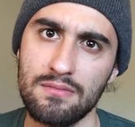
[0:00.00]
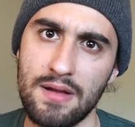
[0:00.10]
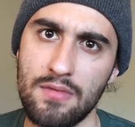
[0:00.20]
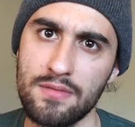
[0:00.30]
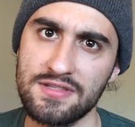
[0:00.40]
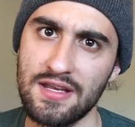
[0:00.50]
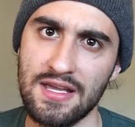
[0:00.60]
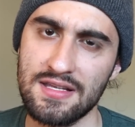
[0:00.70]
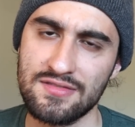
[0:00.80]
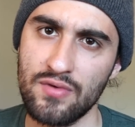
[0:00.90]
My mom said I
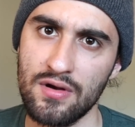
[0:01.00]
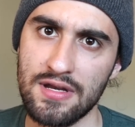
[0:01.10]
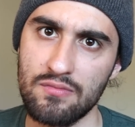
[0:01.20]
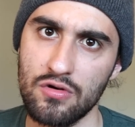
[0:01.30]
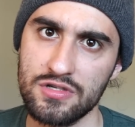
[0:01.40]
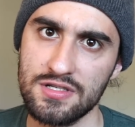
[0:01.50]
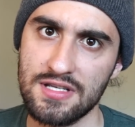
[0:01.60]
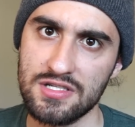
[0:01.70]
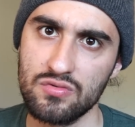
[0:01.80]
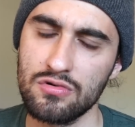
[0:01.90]
can't swear anymore. She
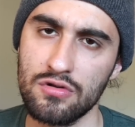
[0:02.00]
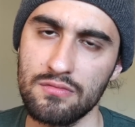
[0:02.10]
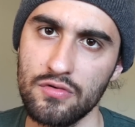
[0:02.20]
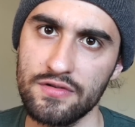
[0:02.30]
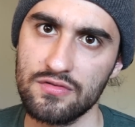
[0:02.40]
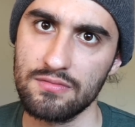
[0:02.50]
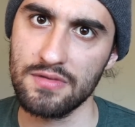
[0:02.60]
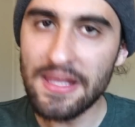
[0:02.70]
said she won't go to the movies with me.